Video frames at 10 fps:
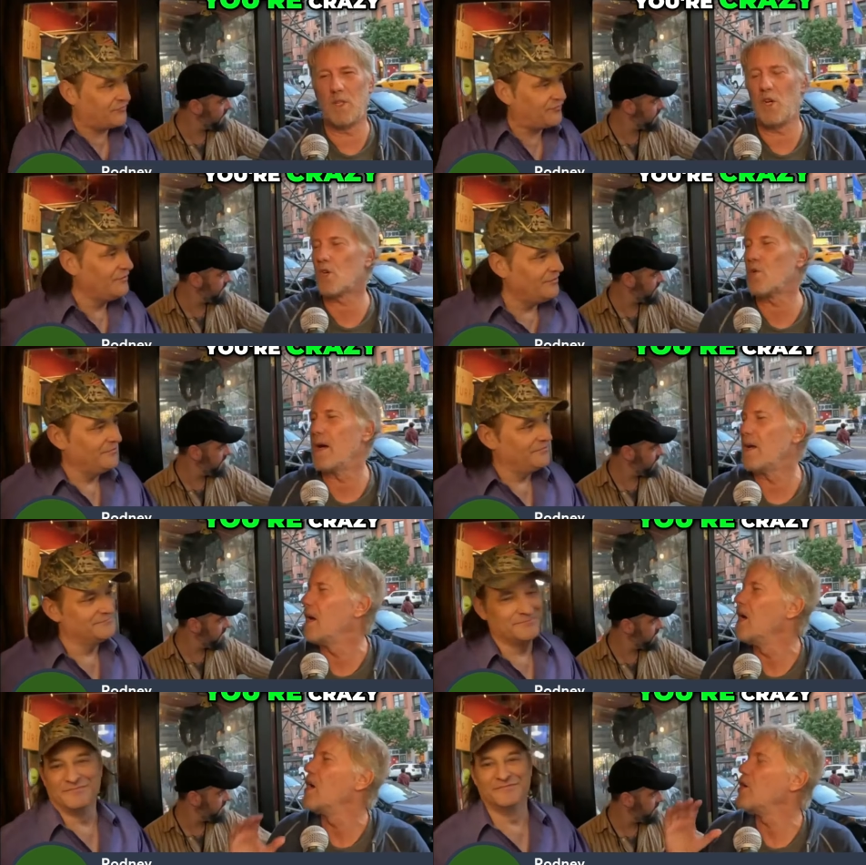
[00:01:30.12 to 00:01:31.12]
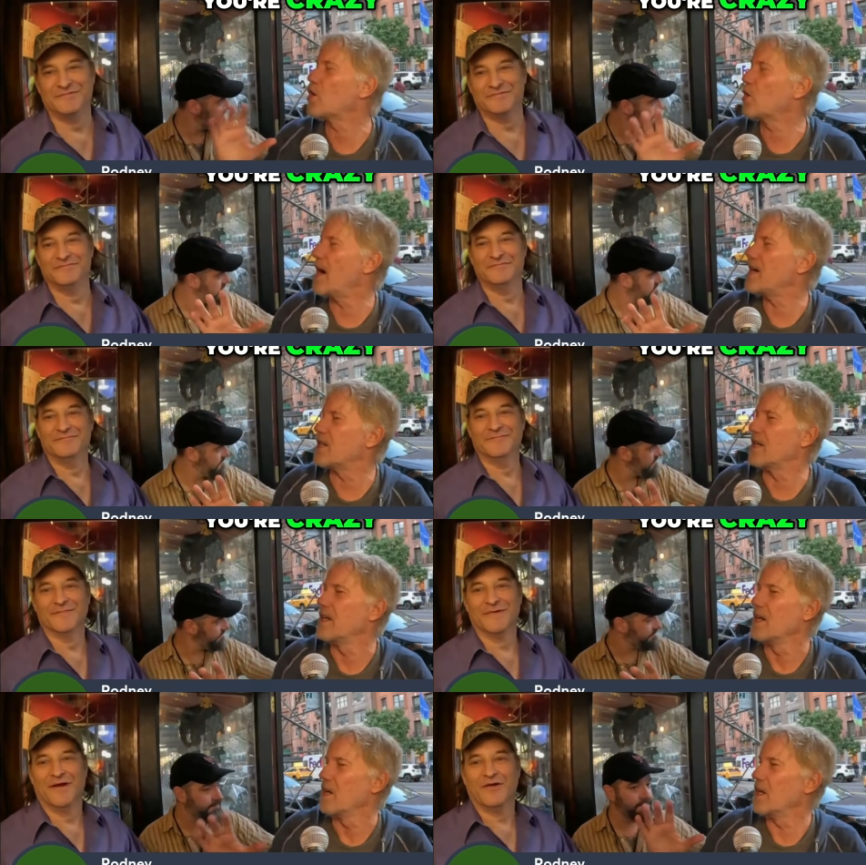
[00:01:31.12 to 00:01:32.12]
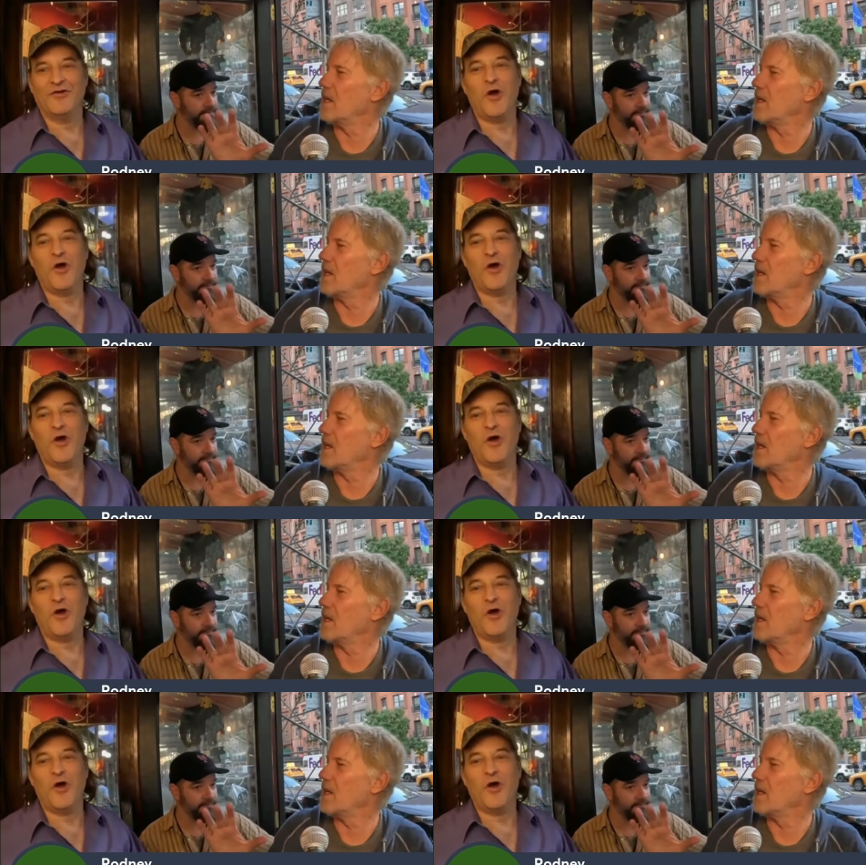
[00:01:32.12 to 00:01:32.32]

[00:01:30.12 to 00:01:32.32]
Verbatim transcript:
Speaker 1: crazy. You're crazy. No,